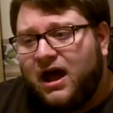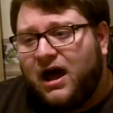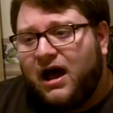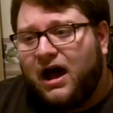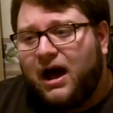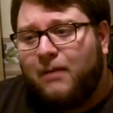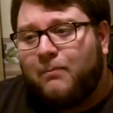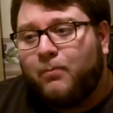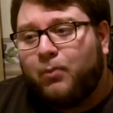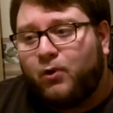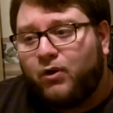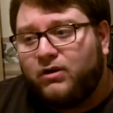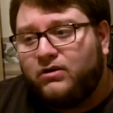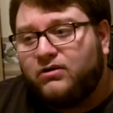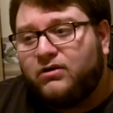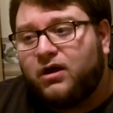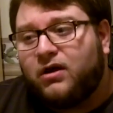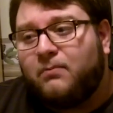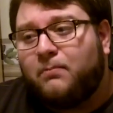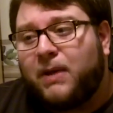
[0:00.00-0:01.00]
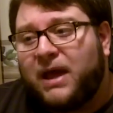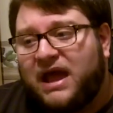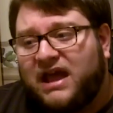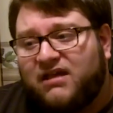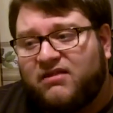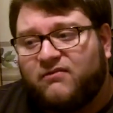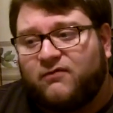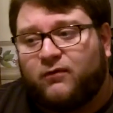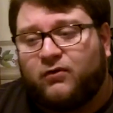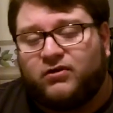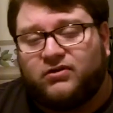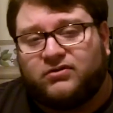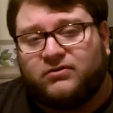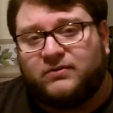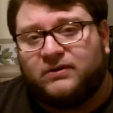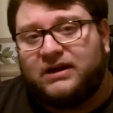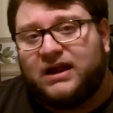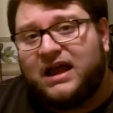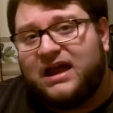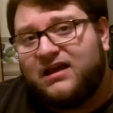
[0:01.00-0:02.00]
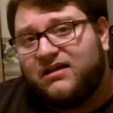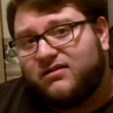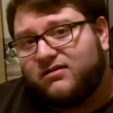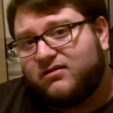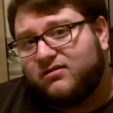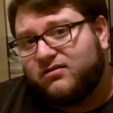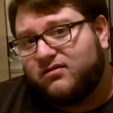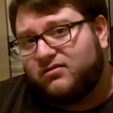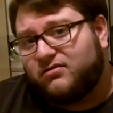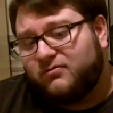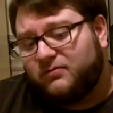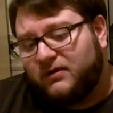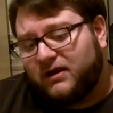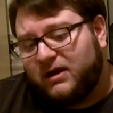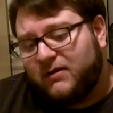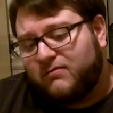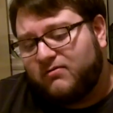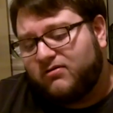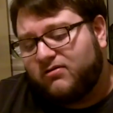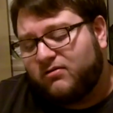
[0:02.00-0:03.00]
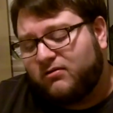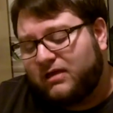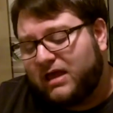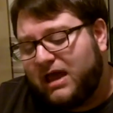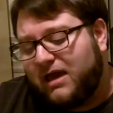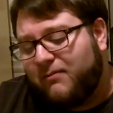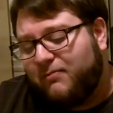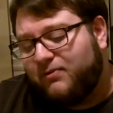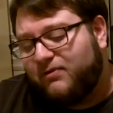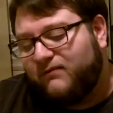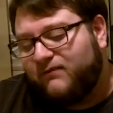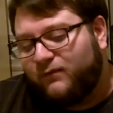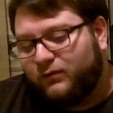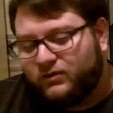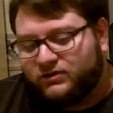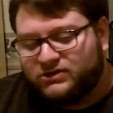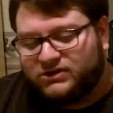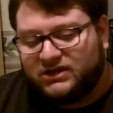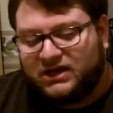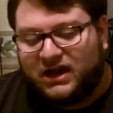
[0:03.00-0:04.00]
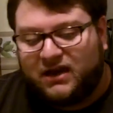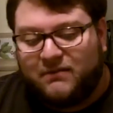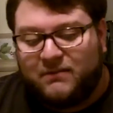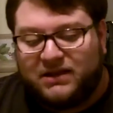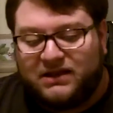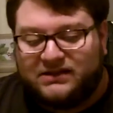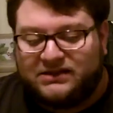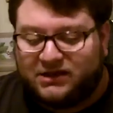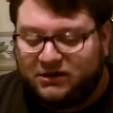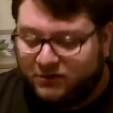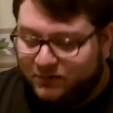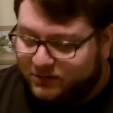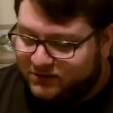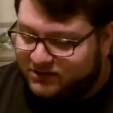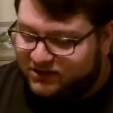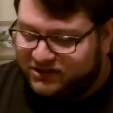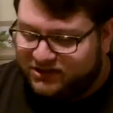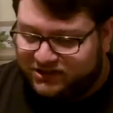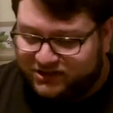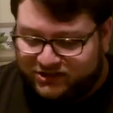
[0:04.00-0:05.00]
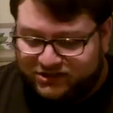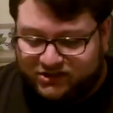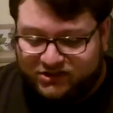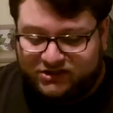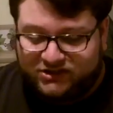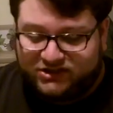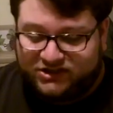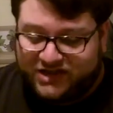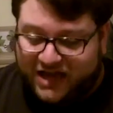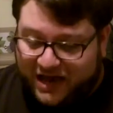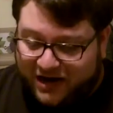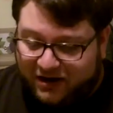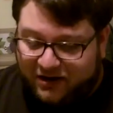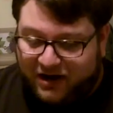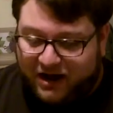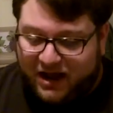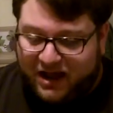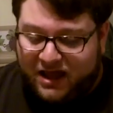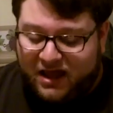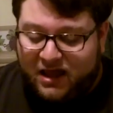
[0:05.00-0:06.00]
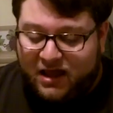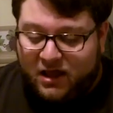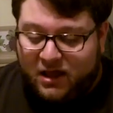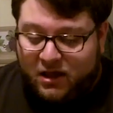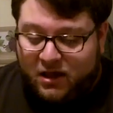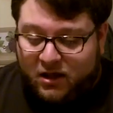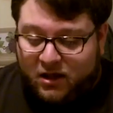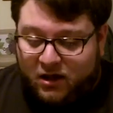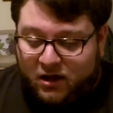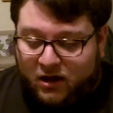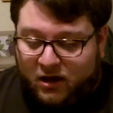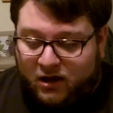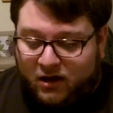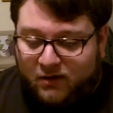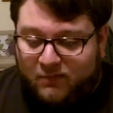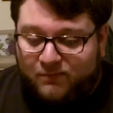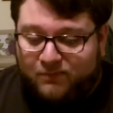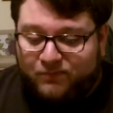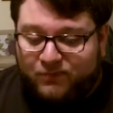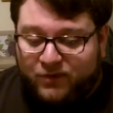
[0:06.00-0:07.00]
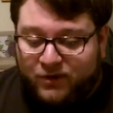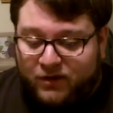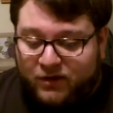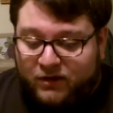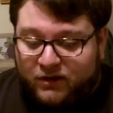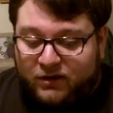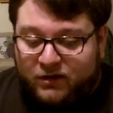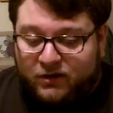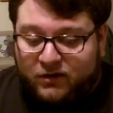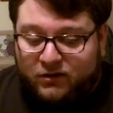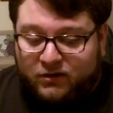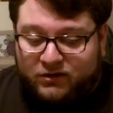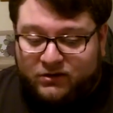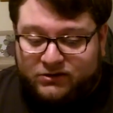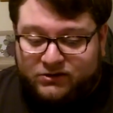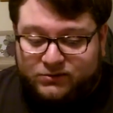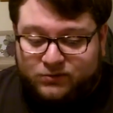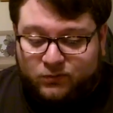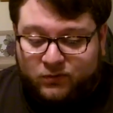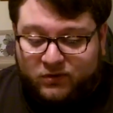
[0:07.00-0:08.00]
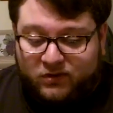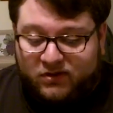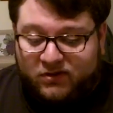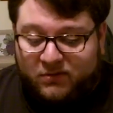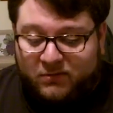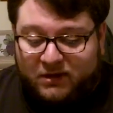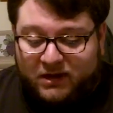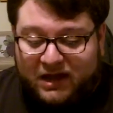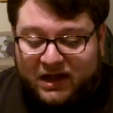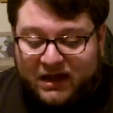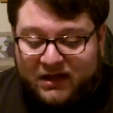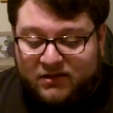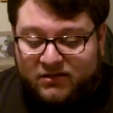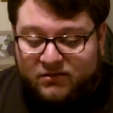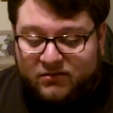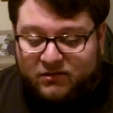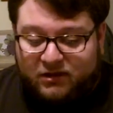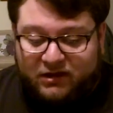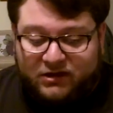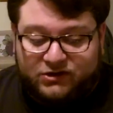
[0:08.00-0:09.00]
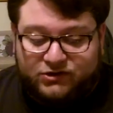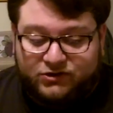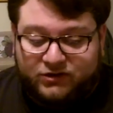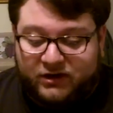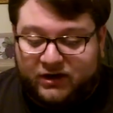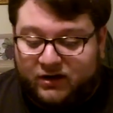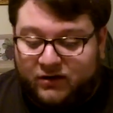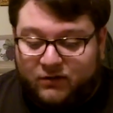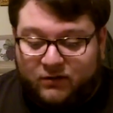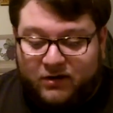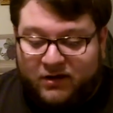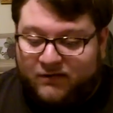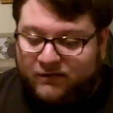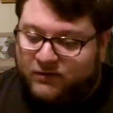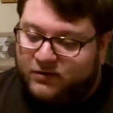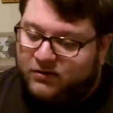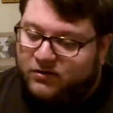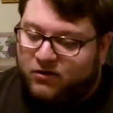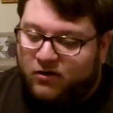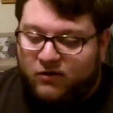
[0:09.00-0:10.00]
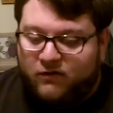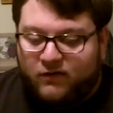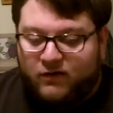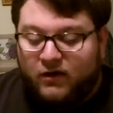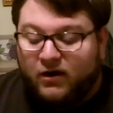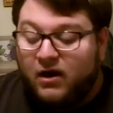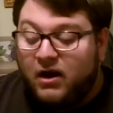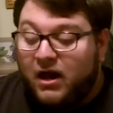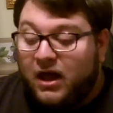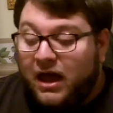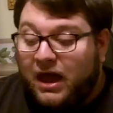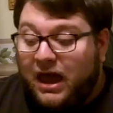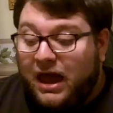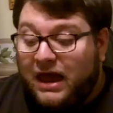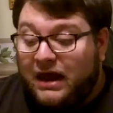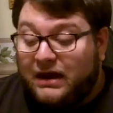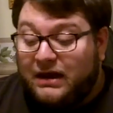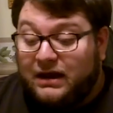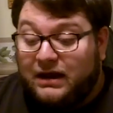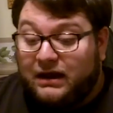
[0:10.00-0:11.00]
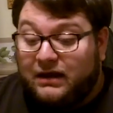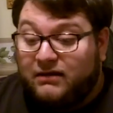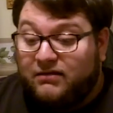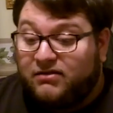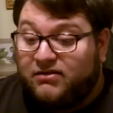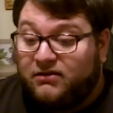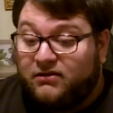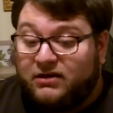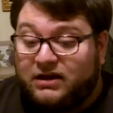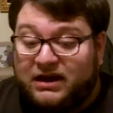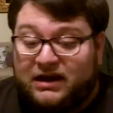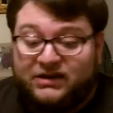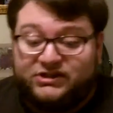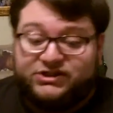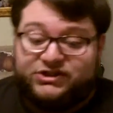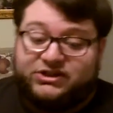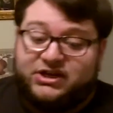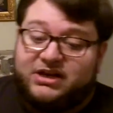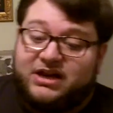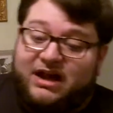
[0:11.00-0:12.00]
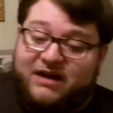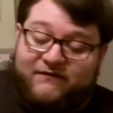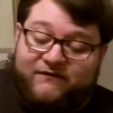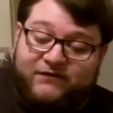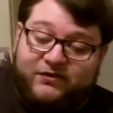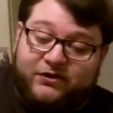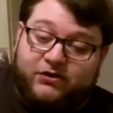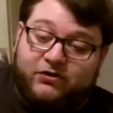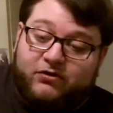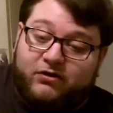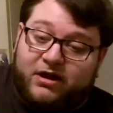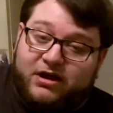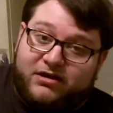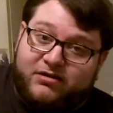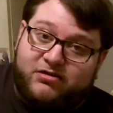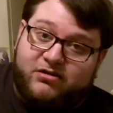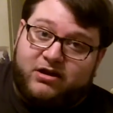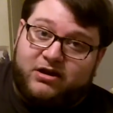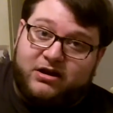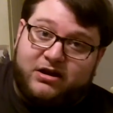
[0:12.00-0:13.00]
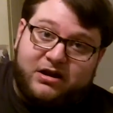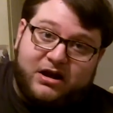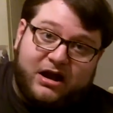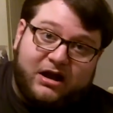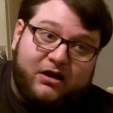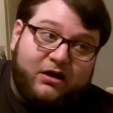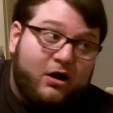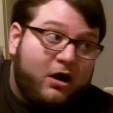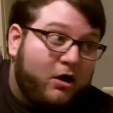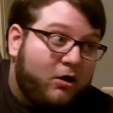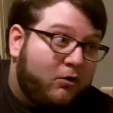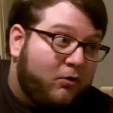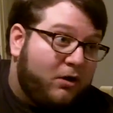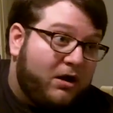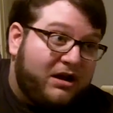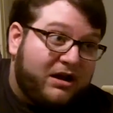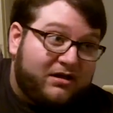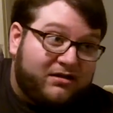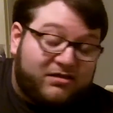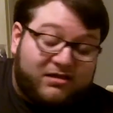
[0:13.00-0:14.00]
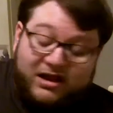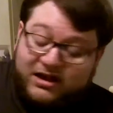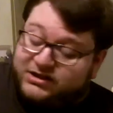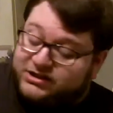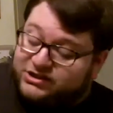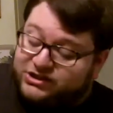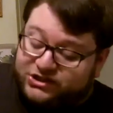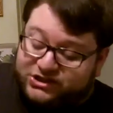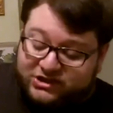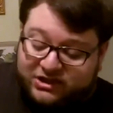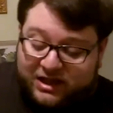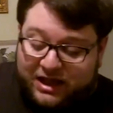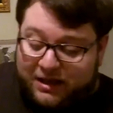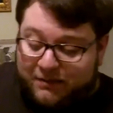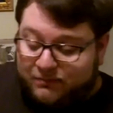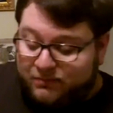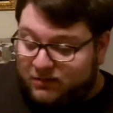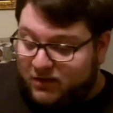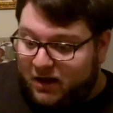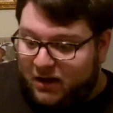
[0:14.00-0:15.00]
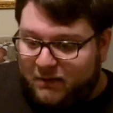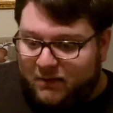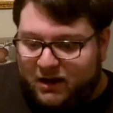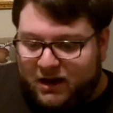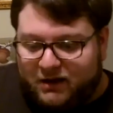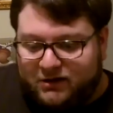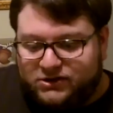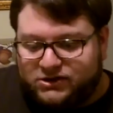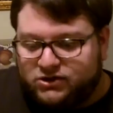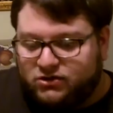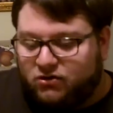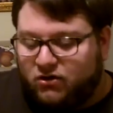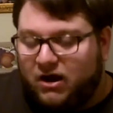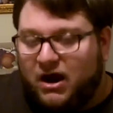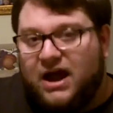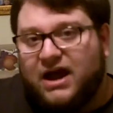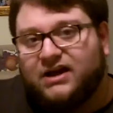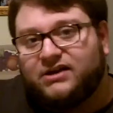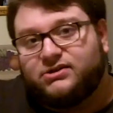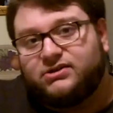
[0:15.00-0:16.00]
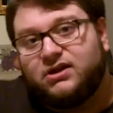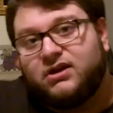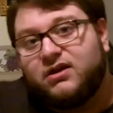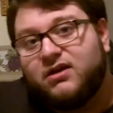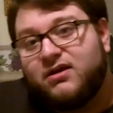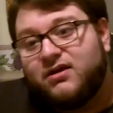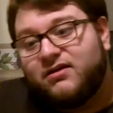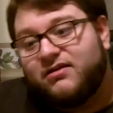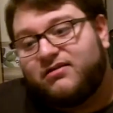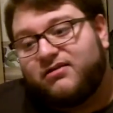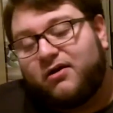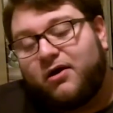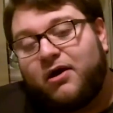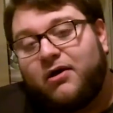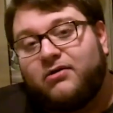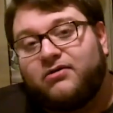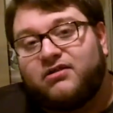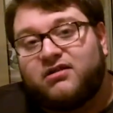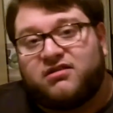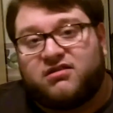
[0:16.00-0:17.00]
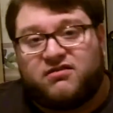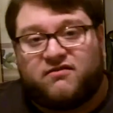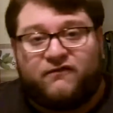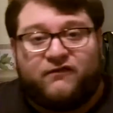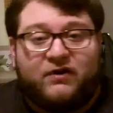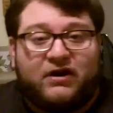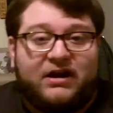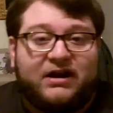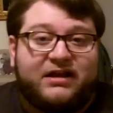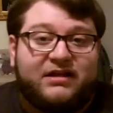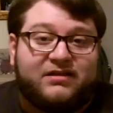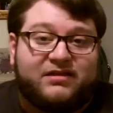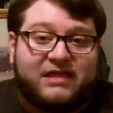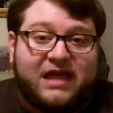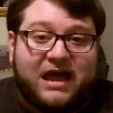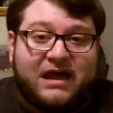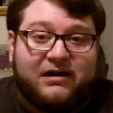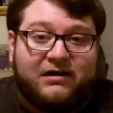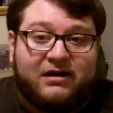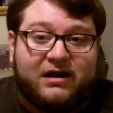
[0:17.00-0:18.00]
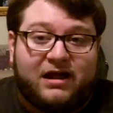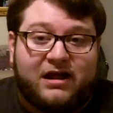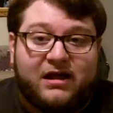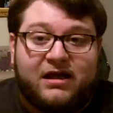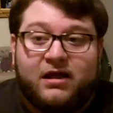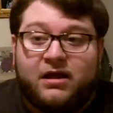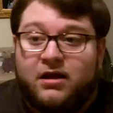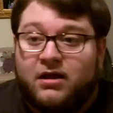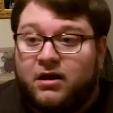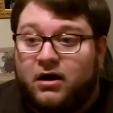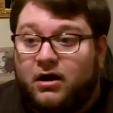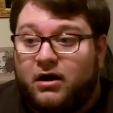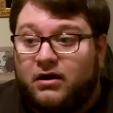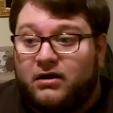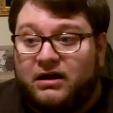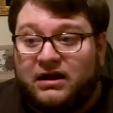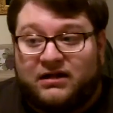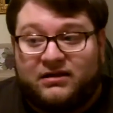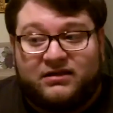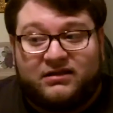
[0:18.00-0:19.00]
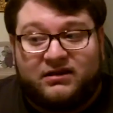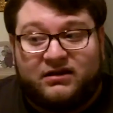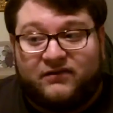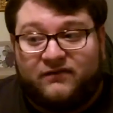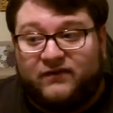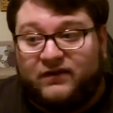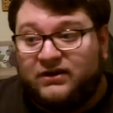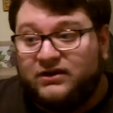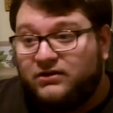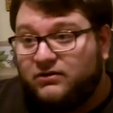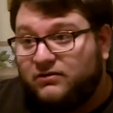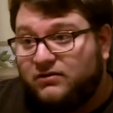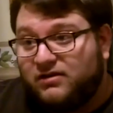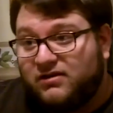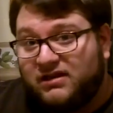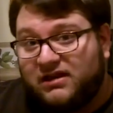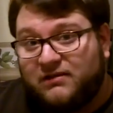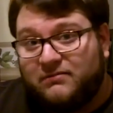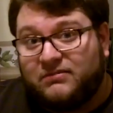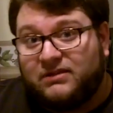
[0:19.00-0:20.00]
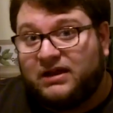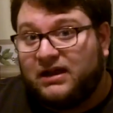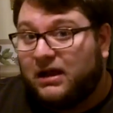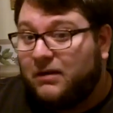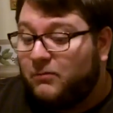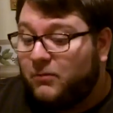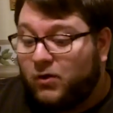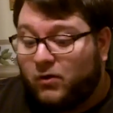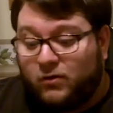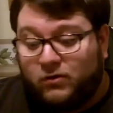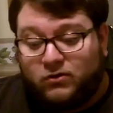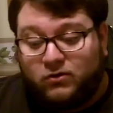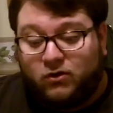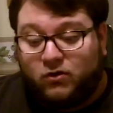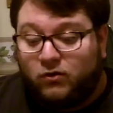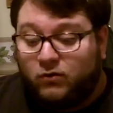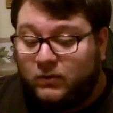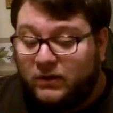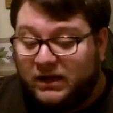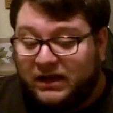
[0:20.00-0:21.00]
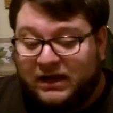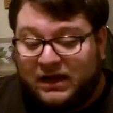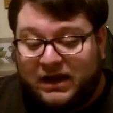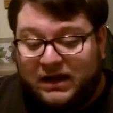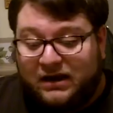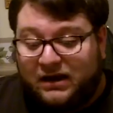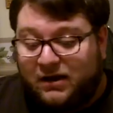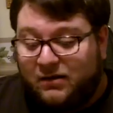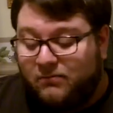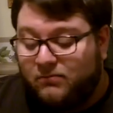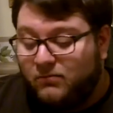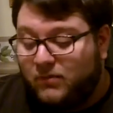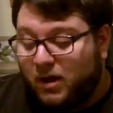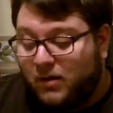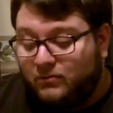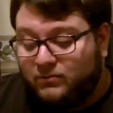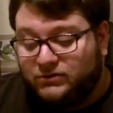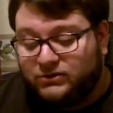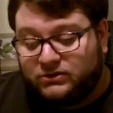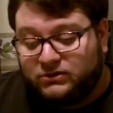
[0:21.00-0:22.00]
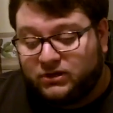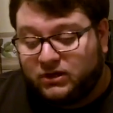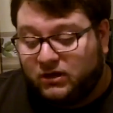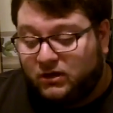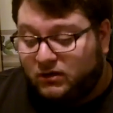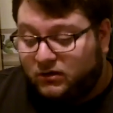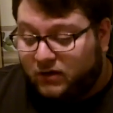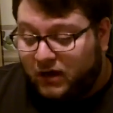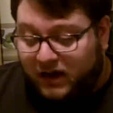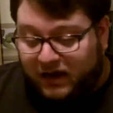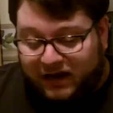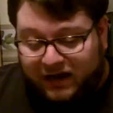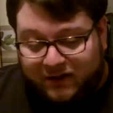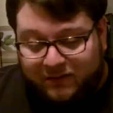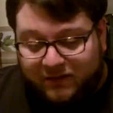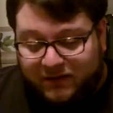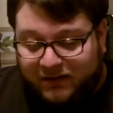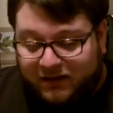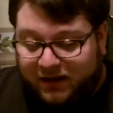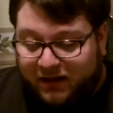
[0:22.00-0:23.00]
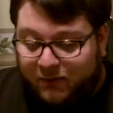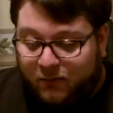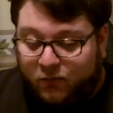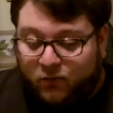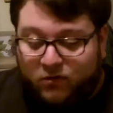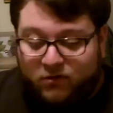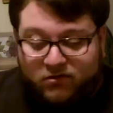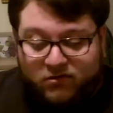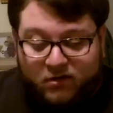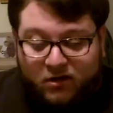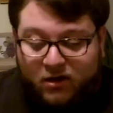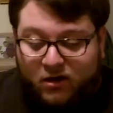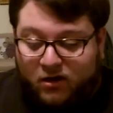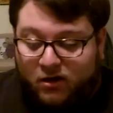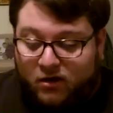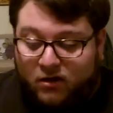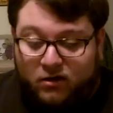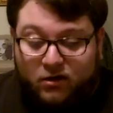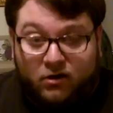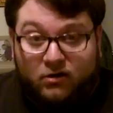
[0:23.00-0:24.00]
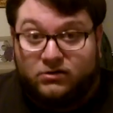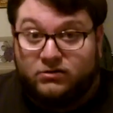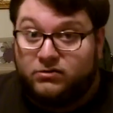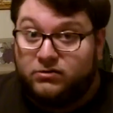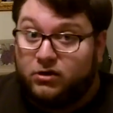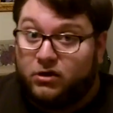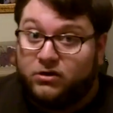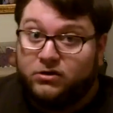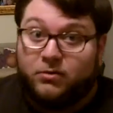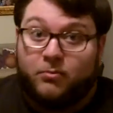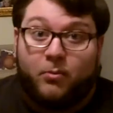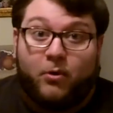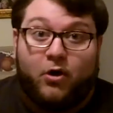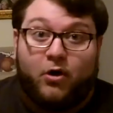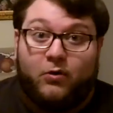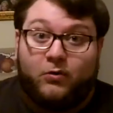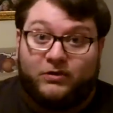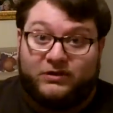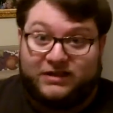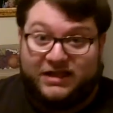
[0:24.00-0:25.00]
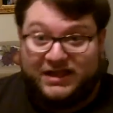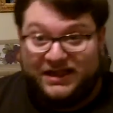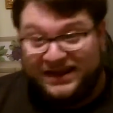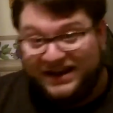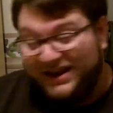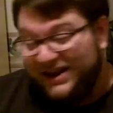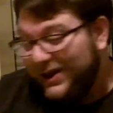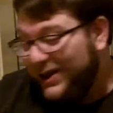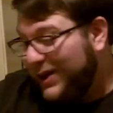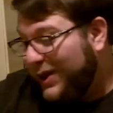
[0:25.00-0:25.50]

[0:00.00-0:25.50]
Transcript: I bought a pass for all 3 days because the 3-day was sold out, but unfortunately I made terrible decisions on Saturday. Because once somebody hands you a drink or whatever, it's over. And Sunday I just did not feel great, so I did not go, and I just slept. I just crashed. So this is Friday and Saturday. Next year, if I do the same thing, I'm going the whole weekend. I gotta be a lot more on the ball with it.